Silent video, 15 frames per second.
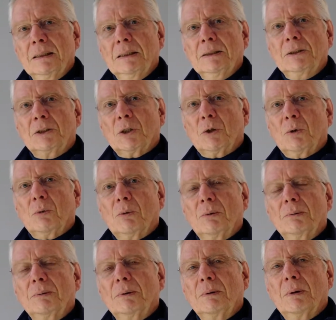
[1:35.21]
So
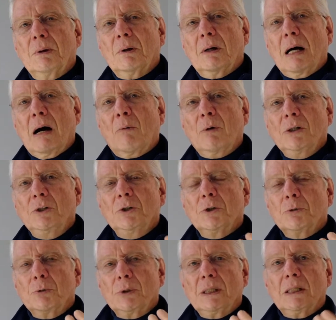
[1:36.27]
I want you to
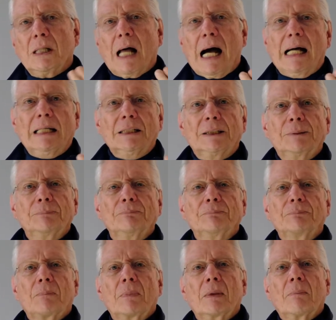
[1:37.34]
realize
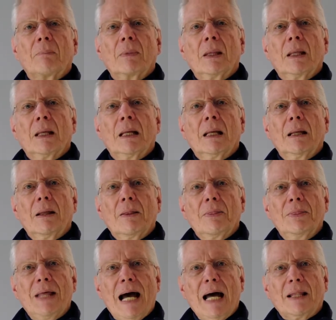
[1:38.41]

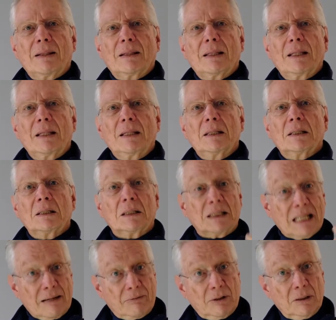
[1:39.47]
that the
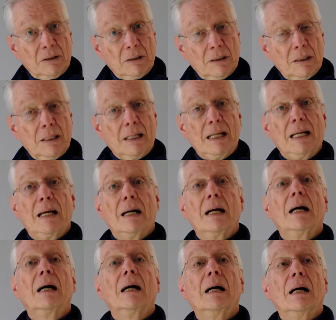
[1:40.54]
level
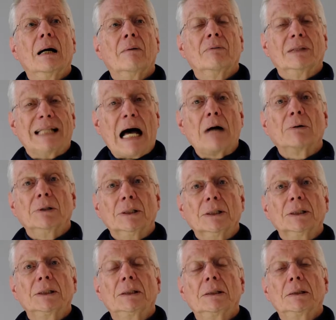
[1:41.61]
of
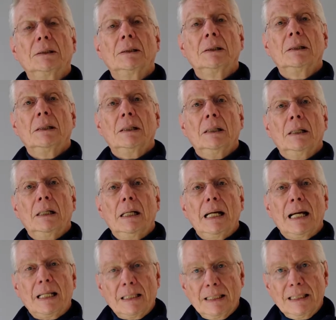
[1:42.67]
loudness
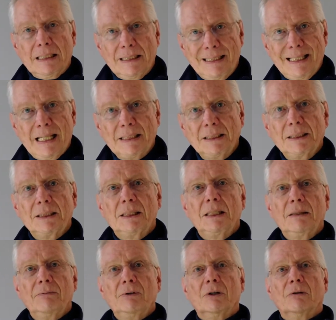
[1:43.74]
and the intensity
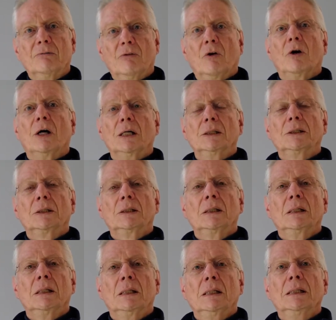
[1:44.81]
of your voice
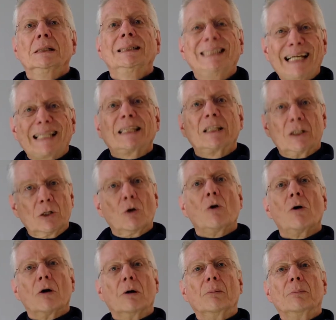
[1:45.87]
set the
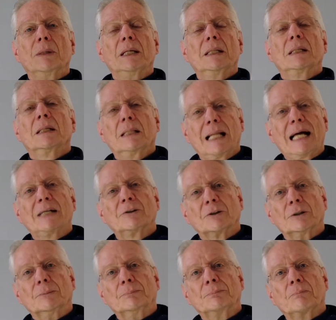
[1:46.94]
norm in the
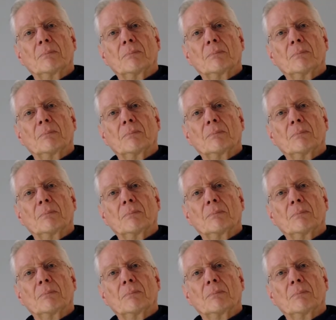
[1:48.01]
classroom.